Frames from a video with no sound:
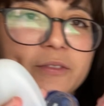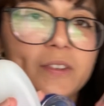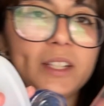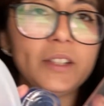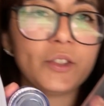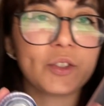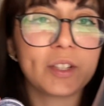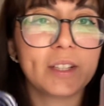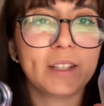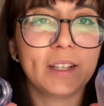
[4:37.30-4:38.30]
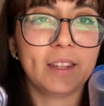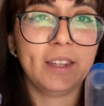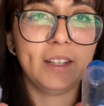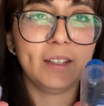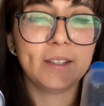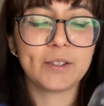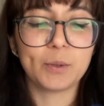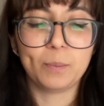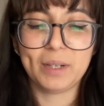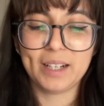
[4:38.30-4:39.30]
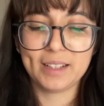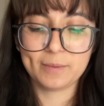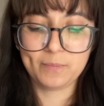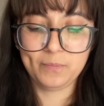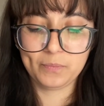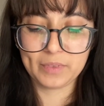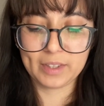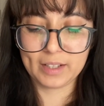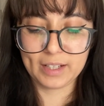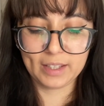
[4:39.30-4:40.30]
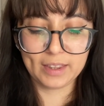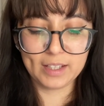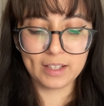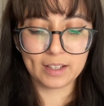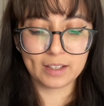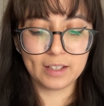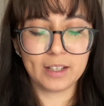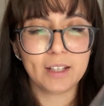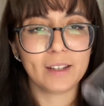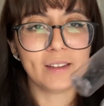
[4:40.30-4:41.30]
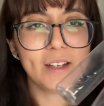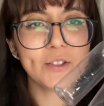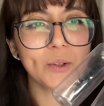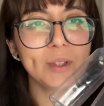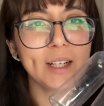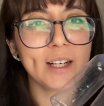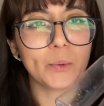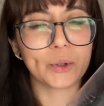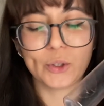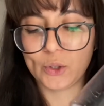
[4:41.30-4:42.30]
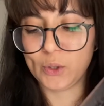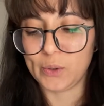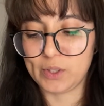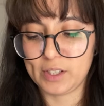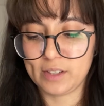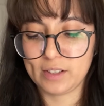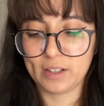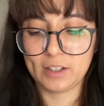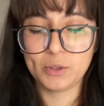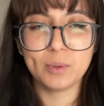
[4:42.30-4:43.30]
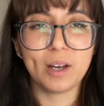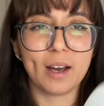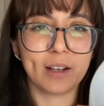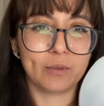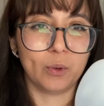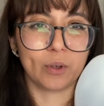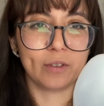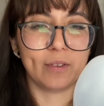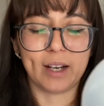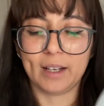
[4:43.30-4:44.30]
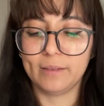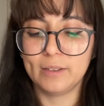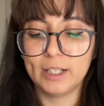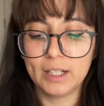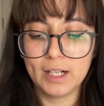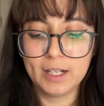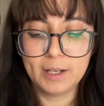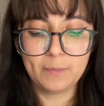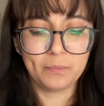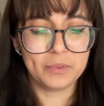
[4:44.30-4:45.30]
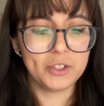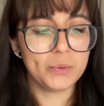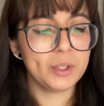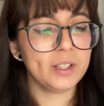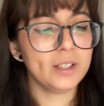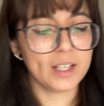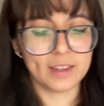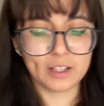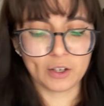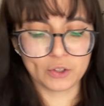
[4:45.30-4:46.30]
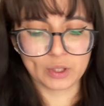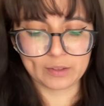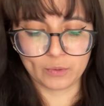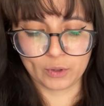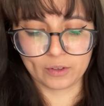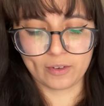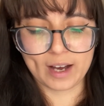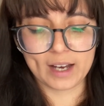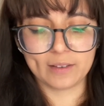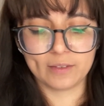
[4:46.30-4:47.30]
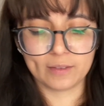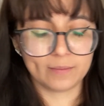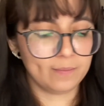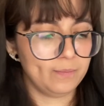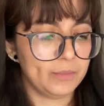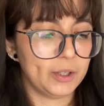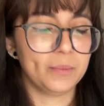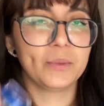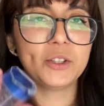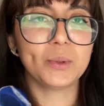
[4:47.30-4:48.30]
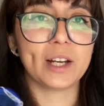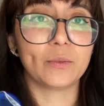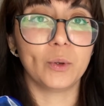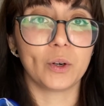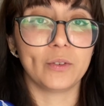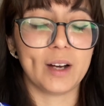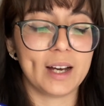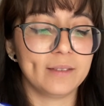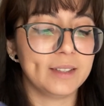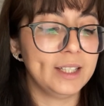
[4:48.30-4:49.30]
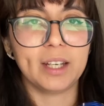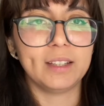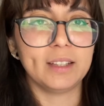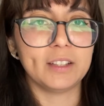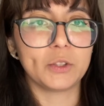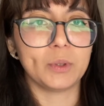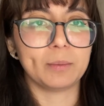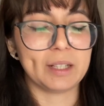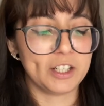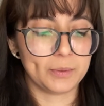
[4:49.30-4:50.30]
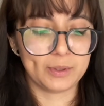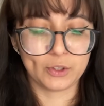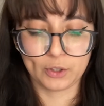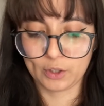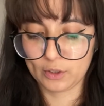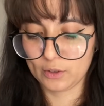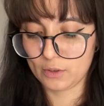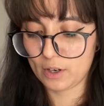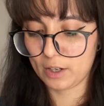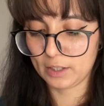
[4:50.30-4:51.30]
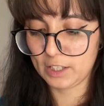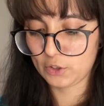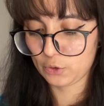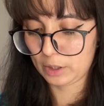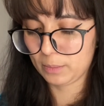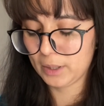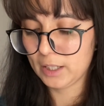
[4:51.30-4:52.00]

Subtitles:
finished these, but I think these only had 1 or 2 uses. This one had 4 or 5. This one I think also had 4 or 5. No, this one had 4 or 5. And then this one my husband took on his trip.